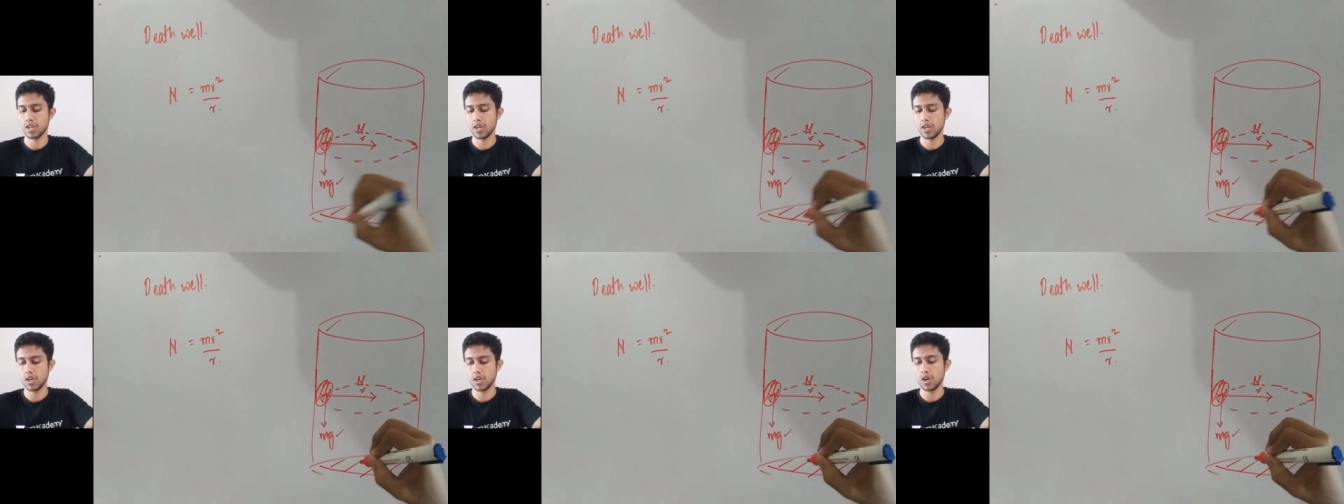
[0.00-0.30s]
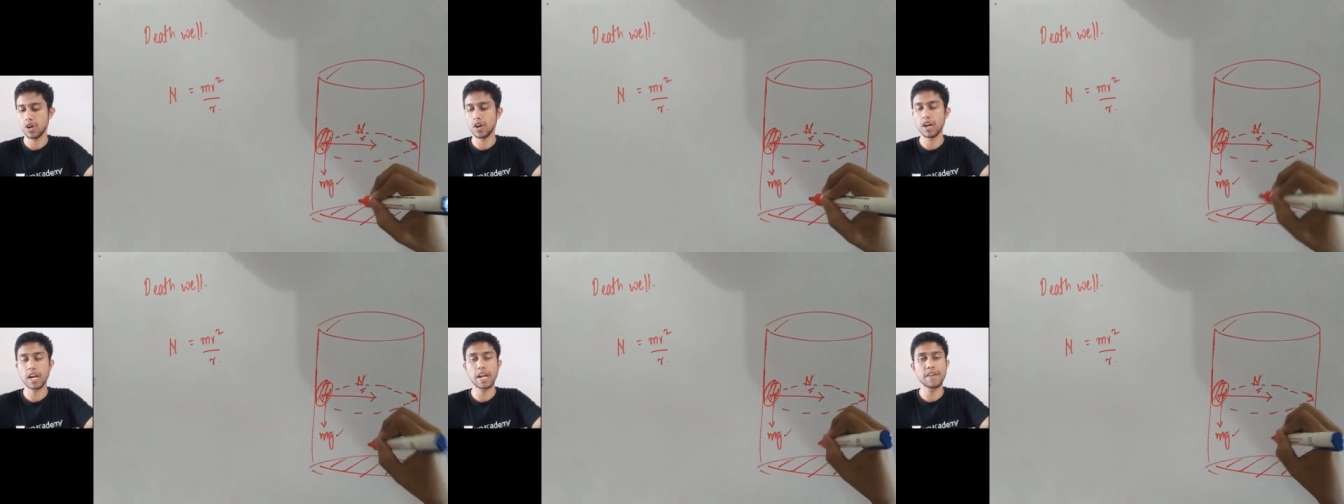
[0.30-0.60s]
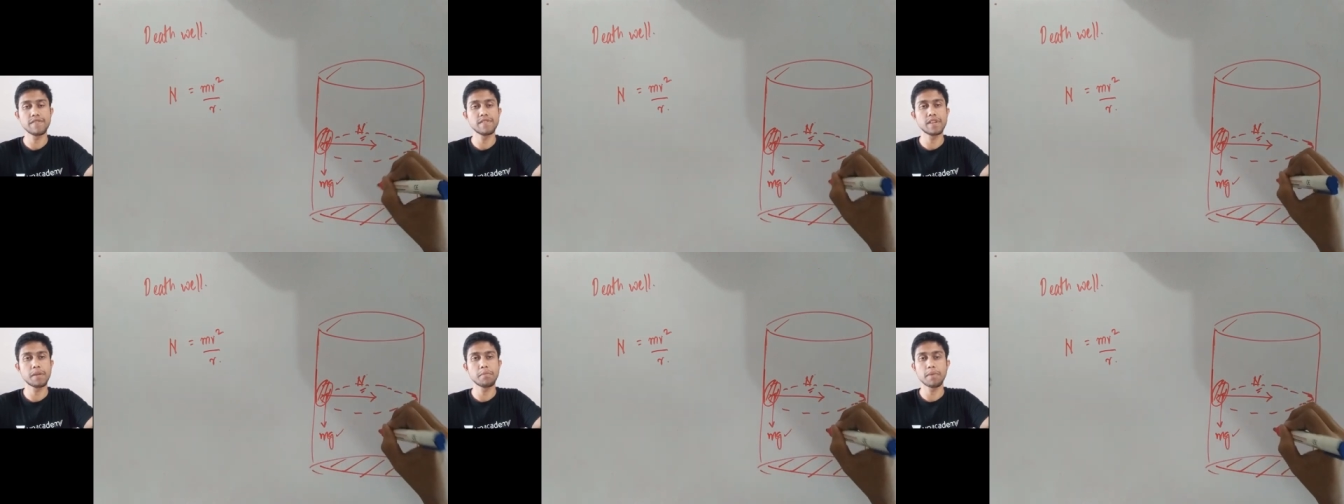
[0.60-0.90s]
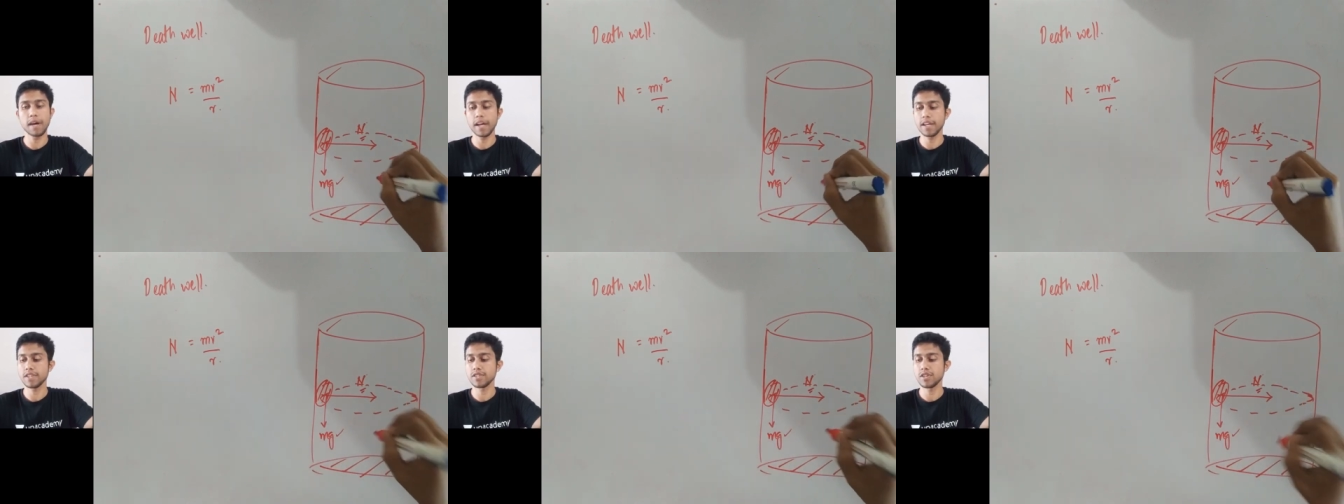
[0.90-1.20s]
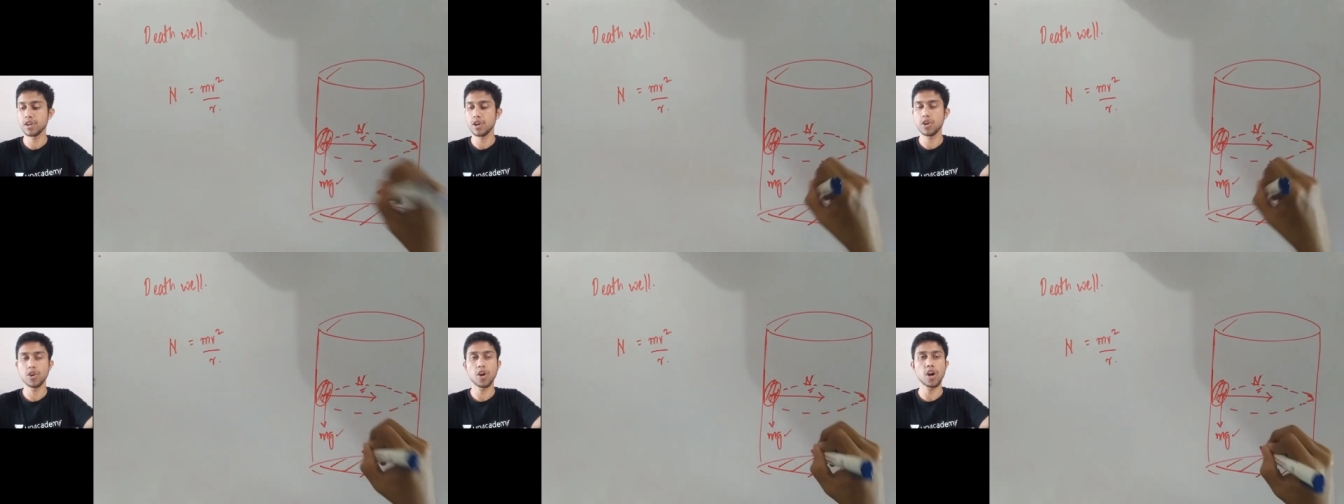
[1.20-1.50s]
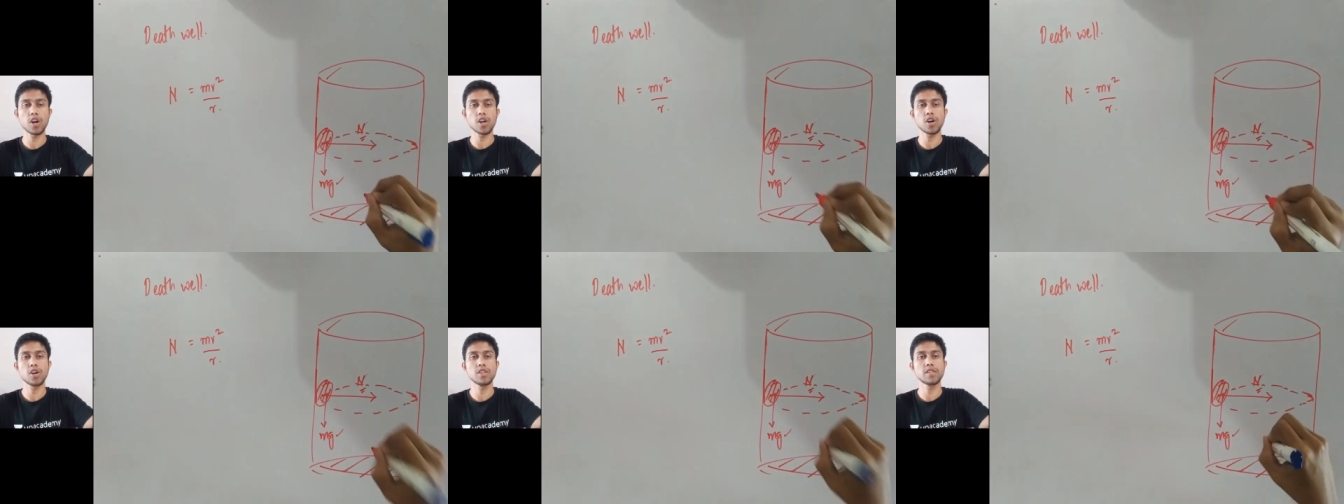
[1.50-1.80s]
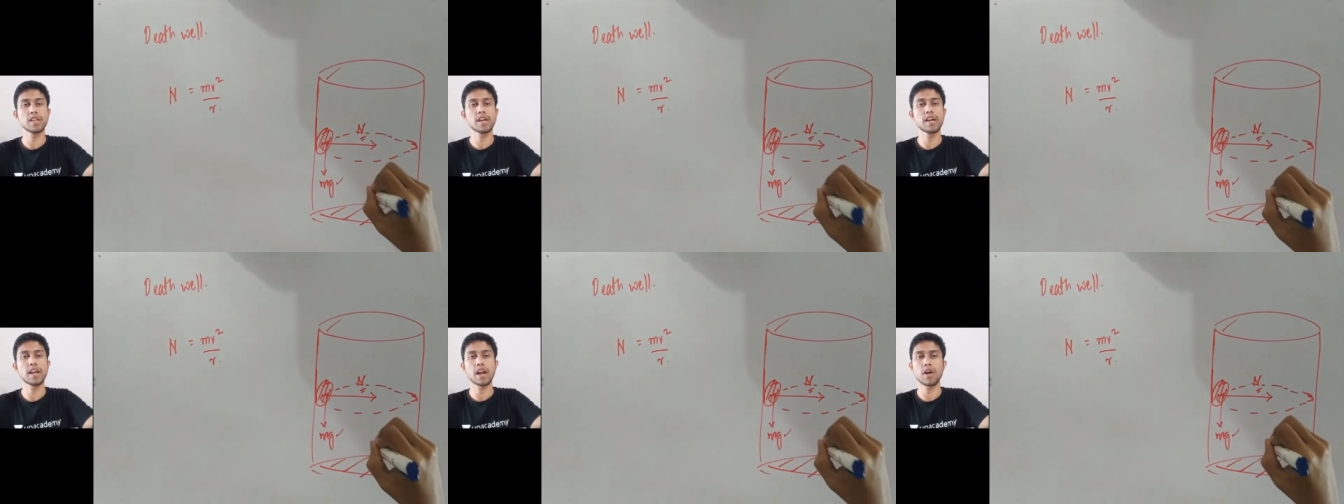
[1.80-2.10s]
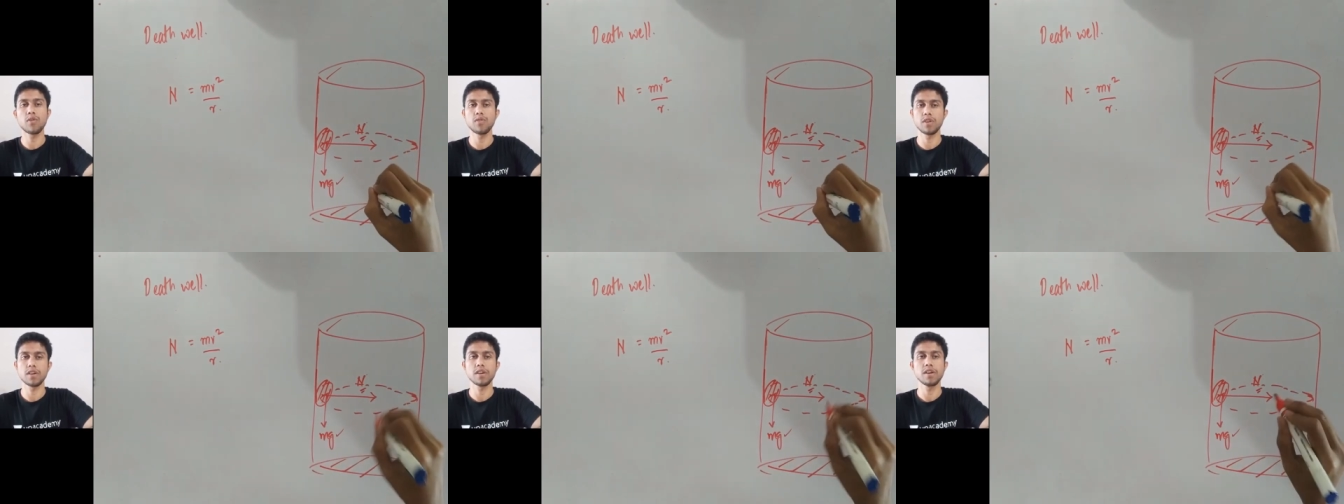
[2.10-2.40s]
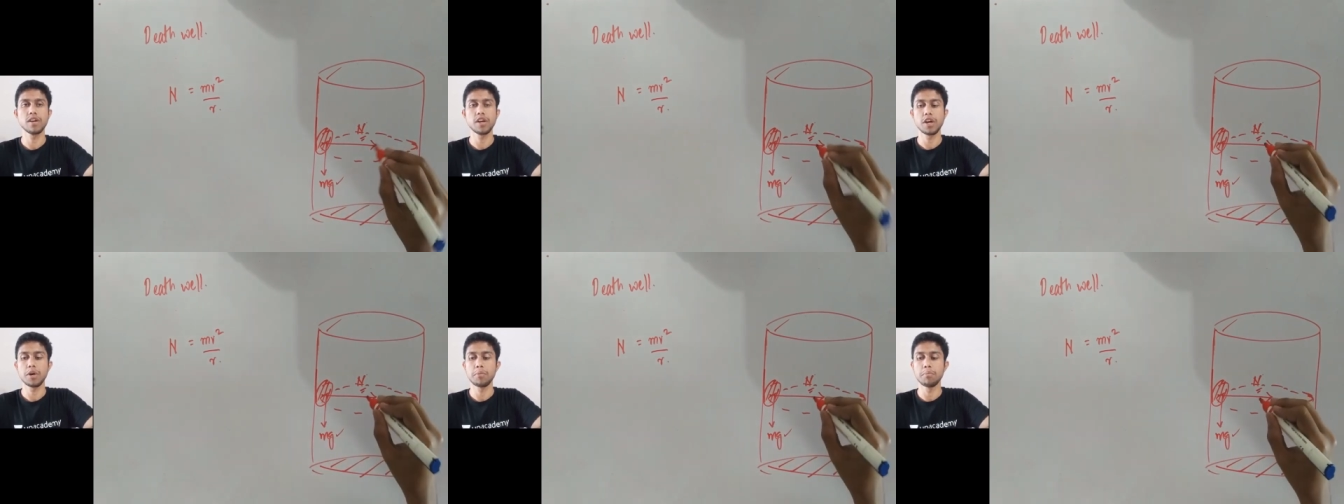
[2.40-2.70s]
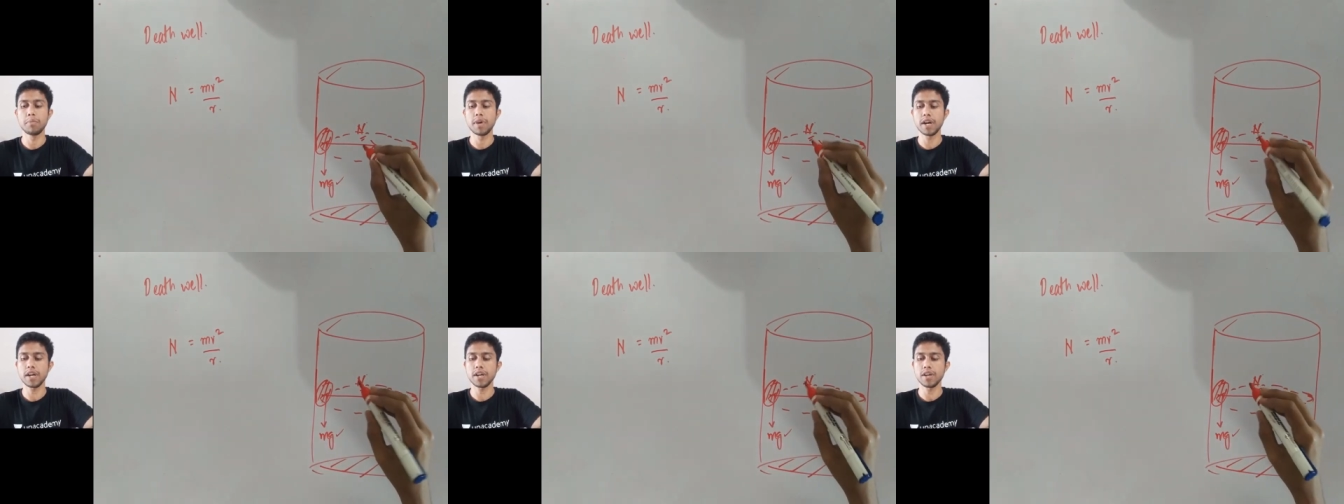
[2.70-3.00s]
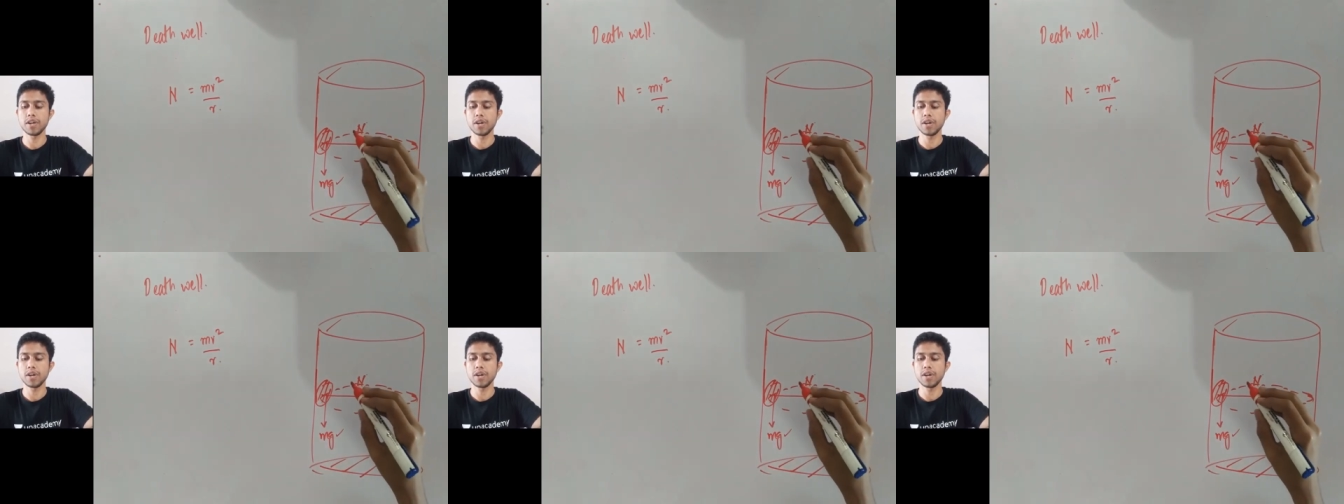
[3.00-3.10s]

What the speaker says: or drive their bikes not on the ground but